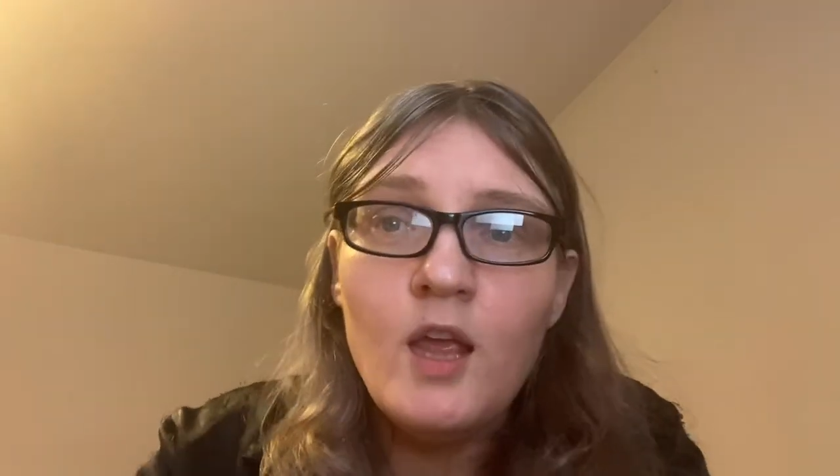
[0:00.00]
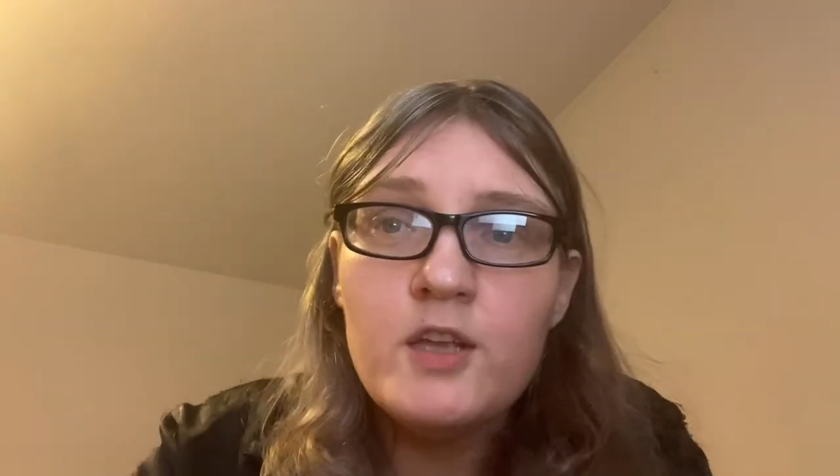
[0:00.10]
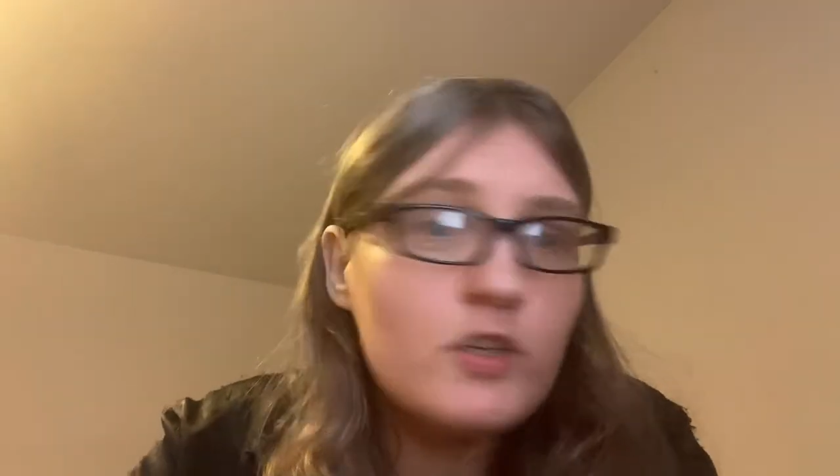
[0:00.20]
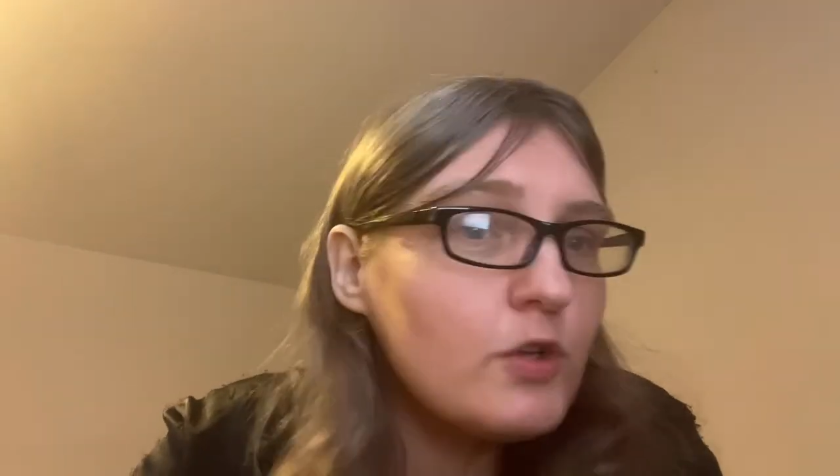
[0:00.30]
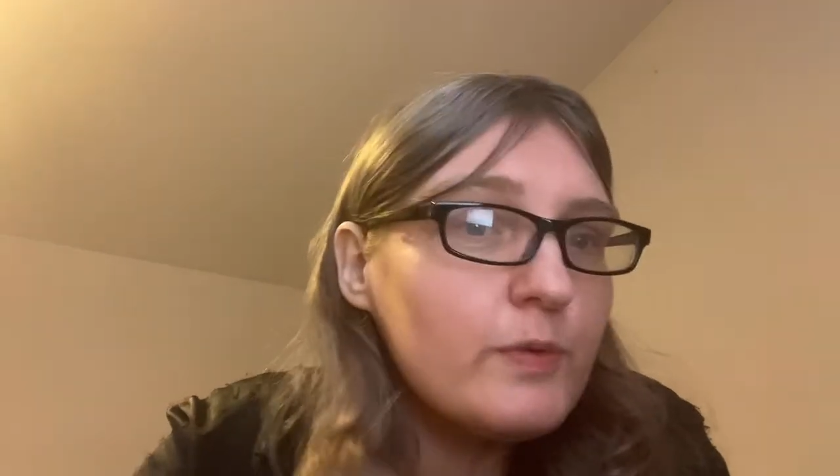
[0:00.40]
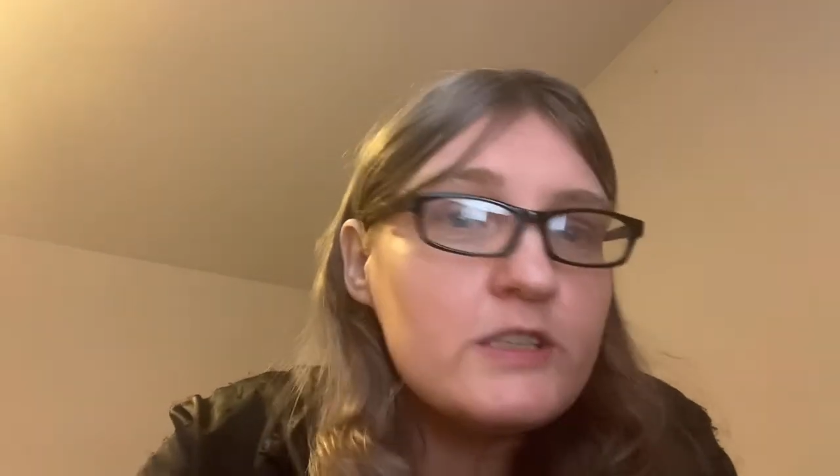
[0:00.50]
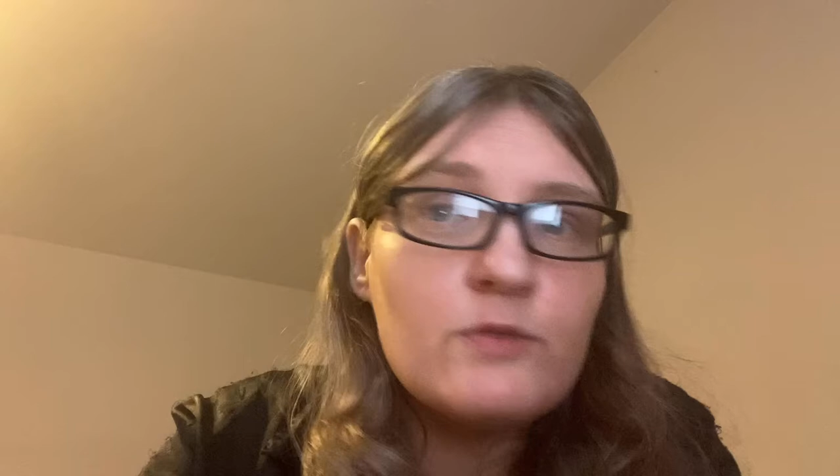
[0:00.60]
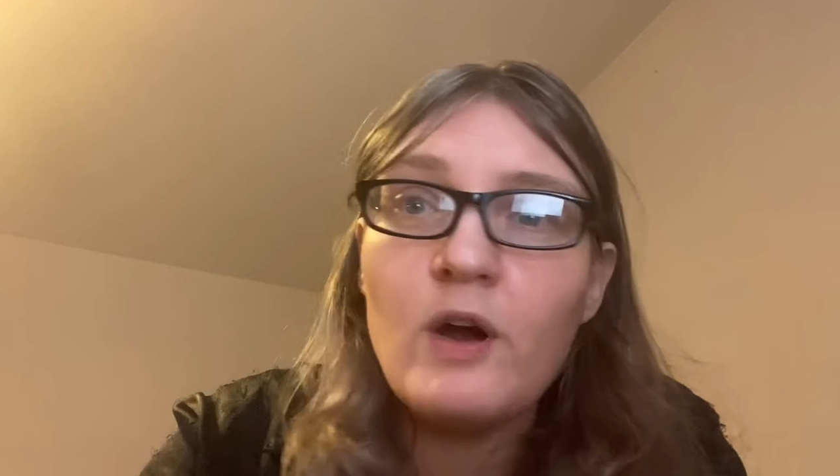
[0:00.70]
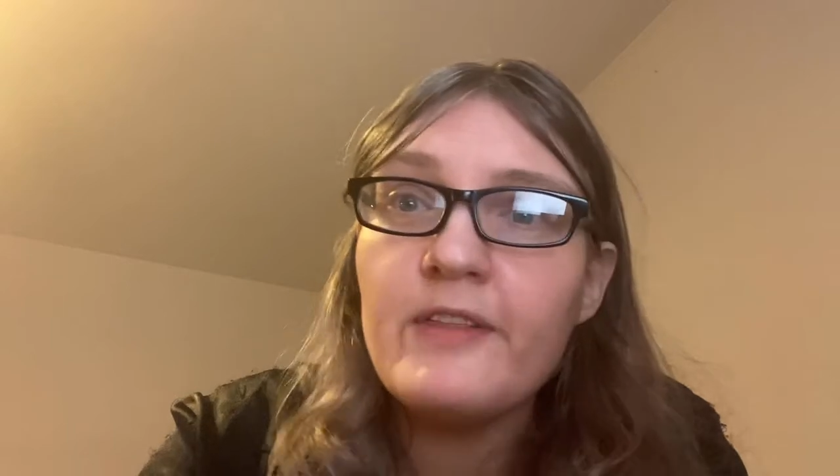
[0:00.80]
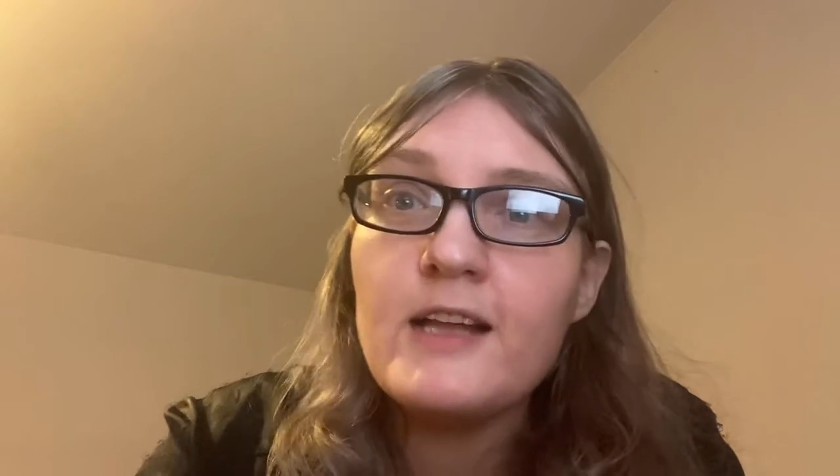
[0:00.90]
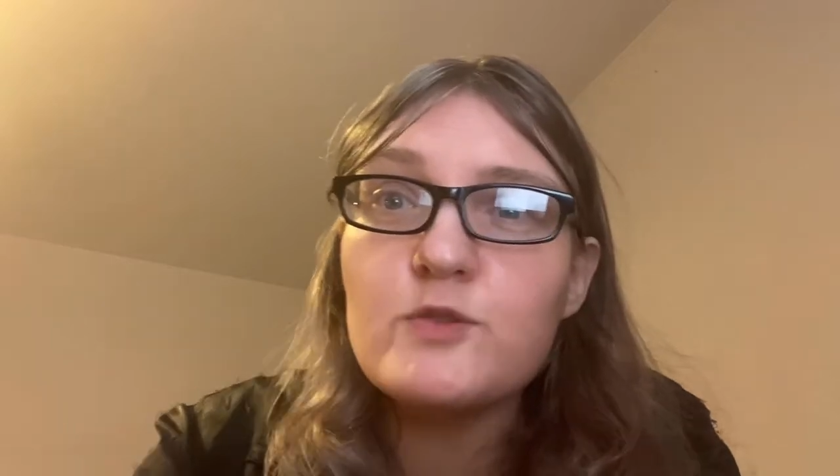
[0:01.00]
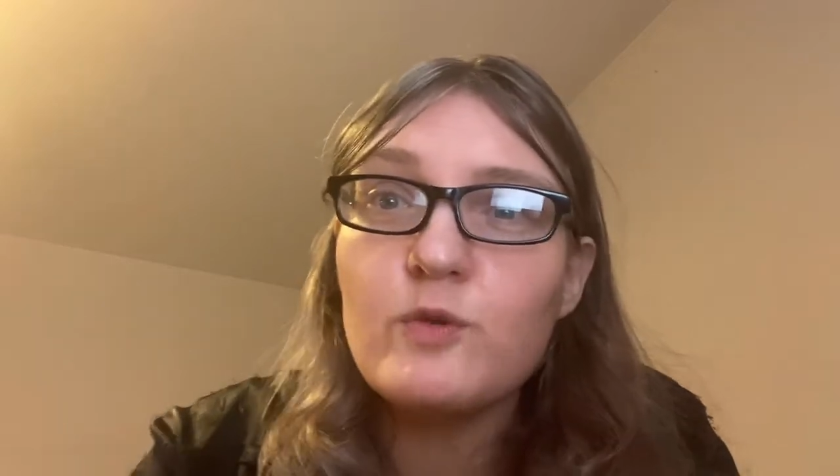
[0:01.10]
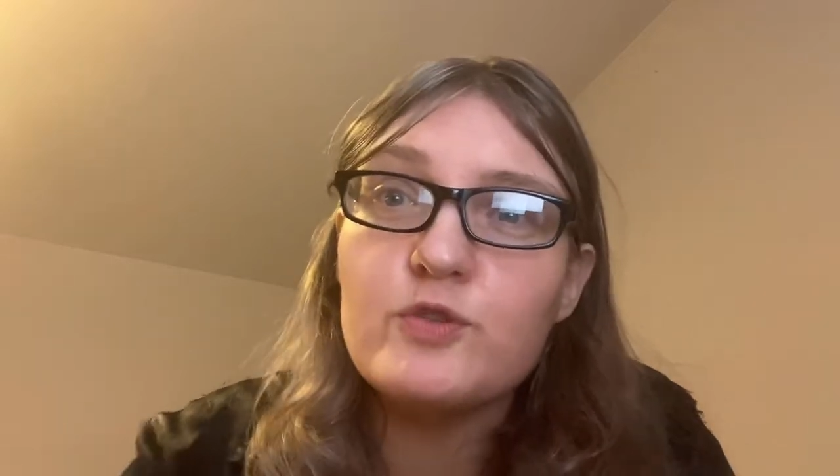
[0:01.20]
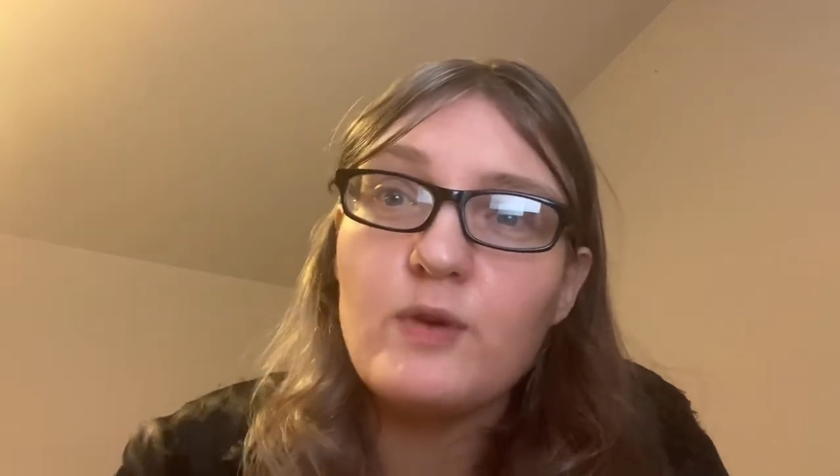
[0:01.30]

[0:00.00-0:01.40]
So the reason why that's worth